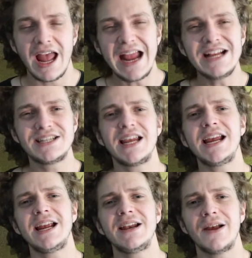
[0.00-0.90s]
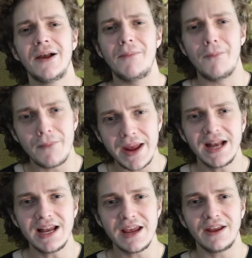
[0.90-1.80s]
18
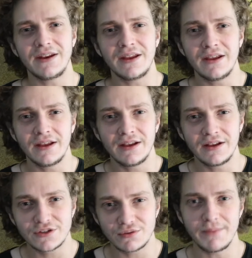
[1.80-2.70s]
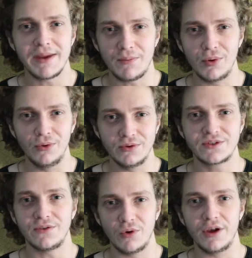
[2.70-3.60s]
million swimming
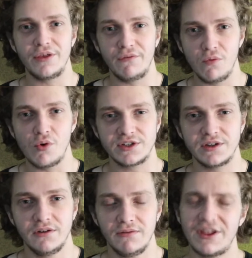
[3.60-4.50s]
pools worth of water.